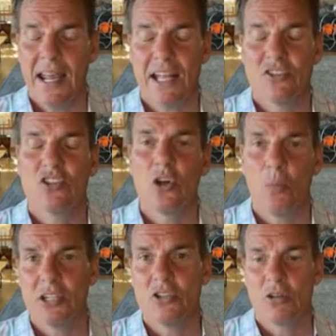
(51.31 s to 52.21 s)
It had
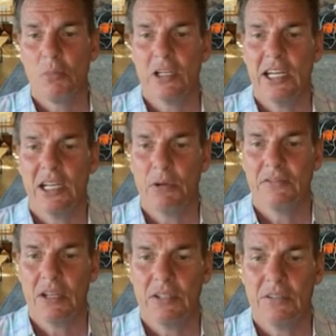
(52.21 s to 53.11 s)
so much trouble getting
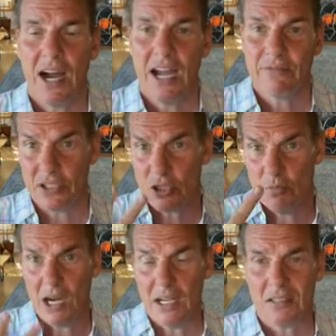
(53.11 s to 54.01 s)
above 75 for
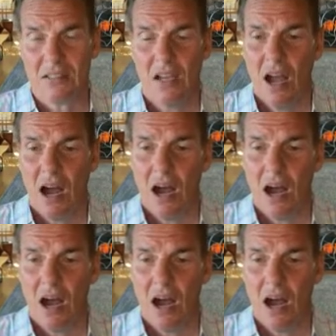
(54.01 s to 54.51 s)
2 months.